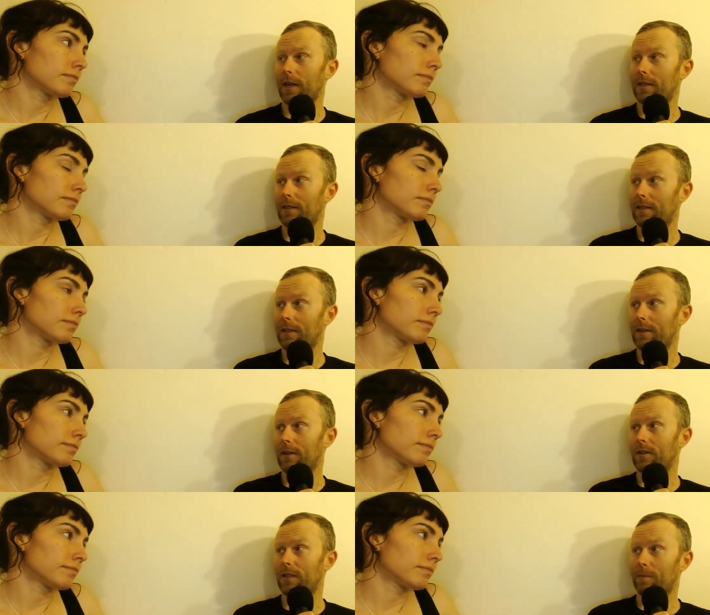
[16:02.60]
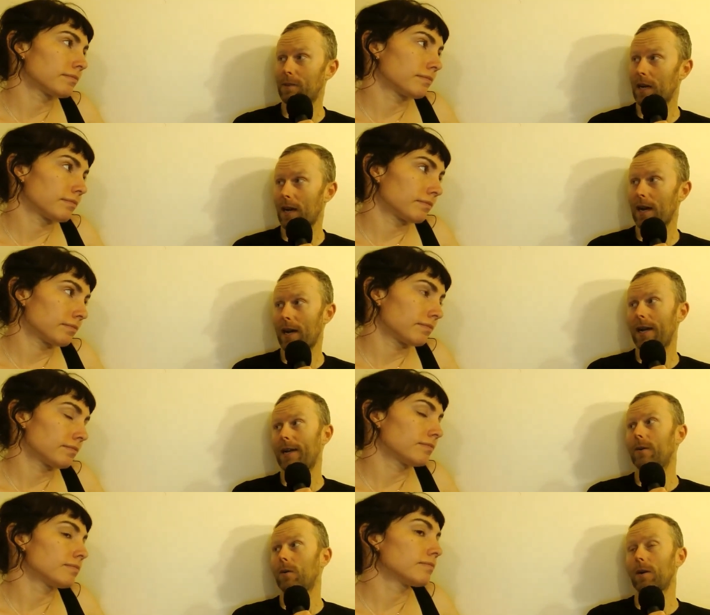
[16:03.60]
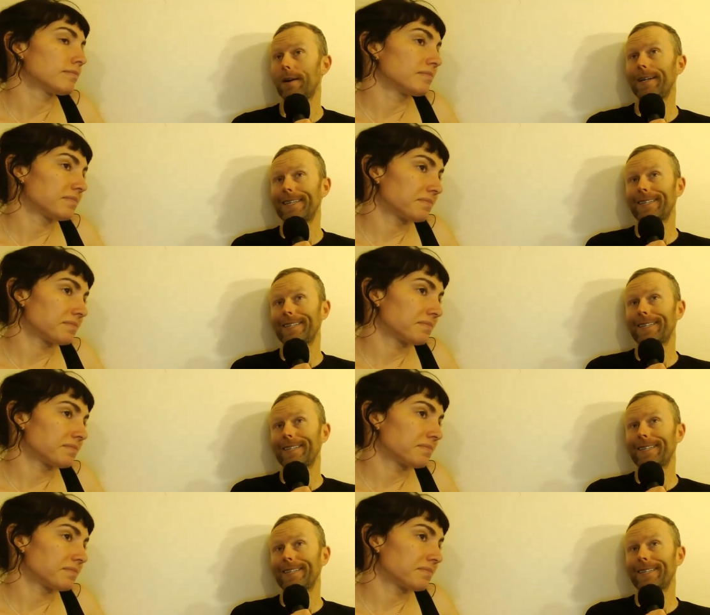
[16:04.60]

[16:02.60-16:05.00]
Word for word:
Speaker 1: size zip tie or